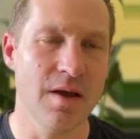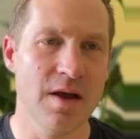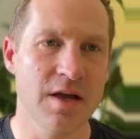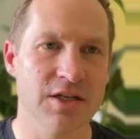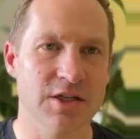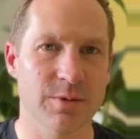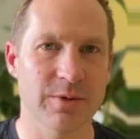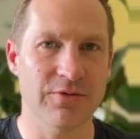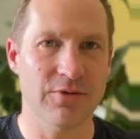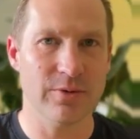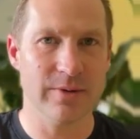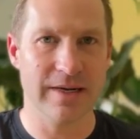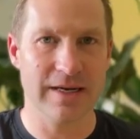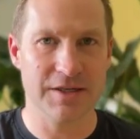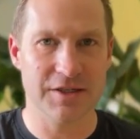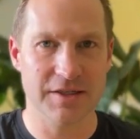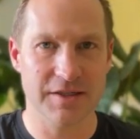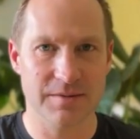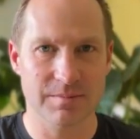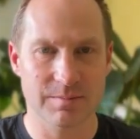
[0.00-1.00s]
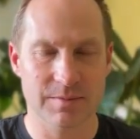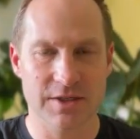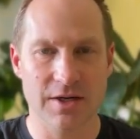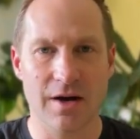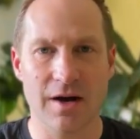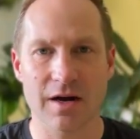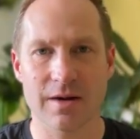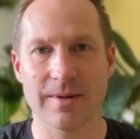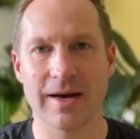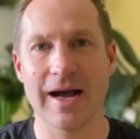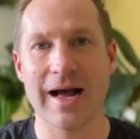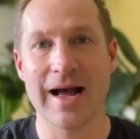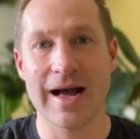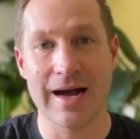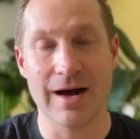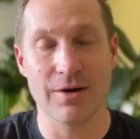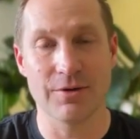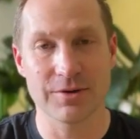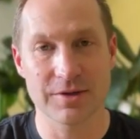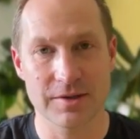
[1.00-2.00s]
So before we actually talk about
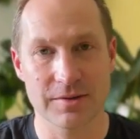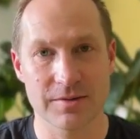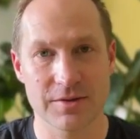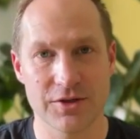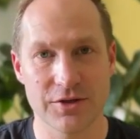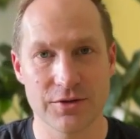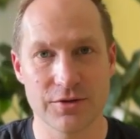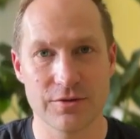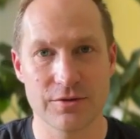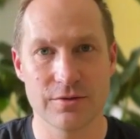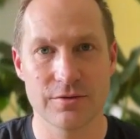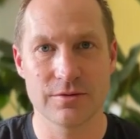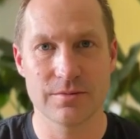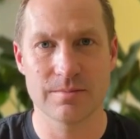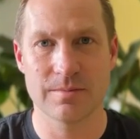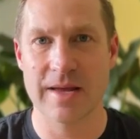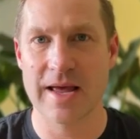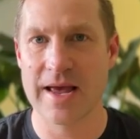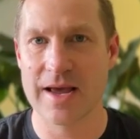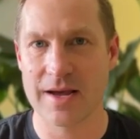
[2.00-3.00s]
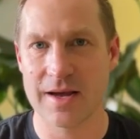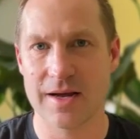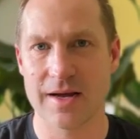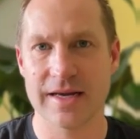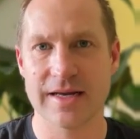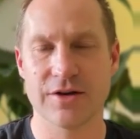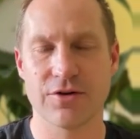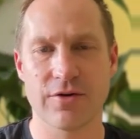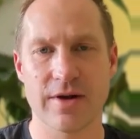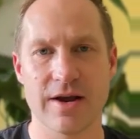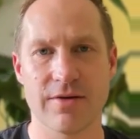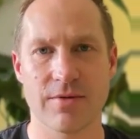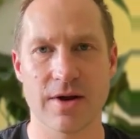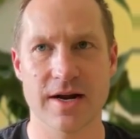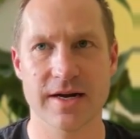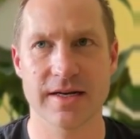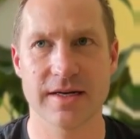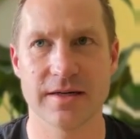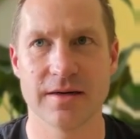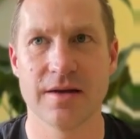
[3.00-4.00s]
how to do AI and grant
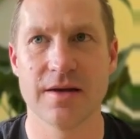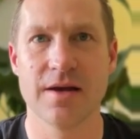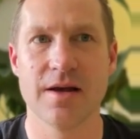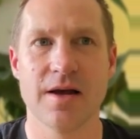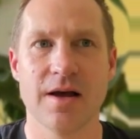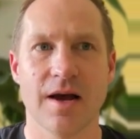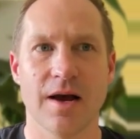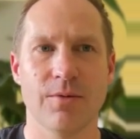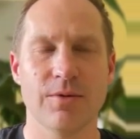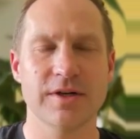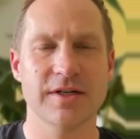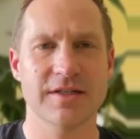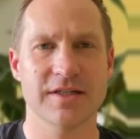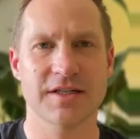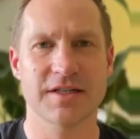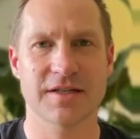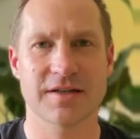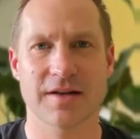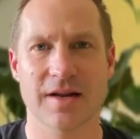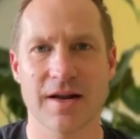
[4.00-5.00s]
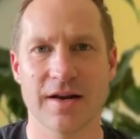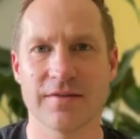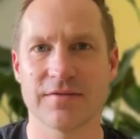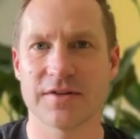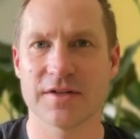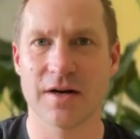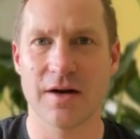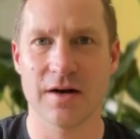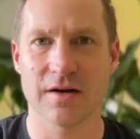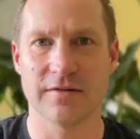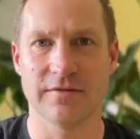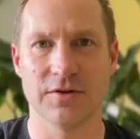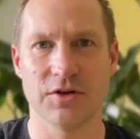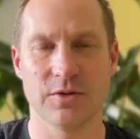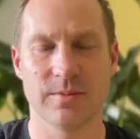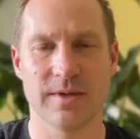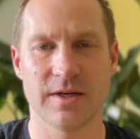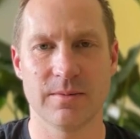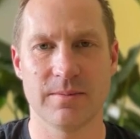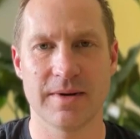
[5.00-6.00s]
writing, I want to just kind of talk a little
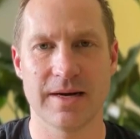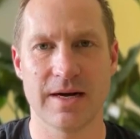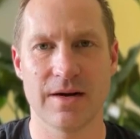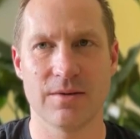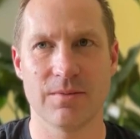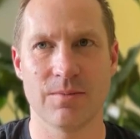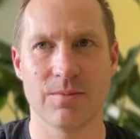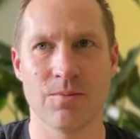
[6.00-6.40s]
bit about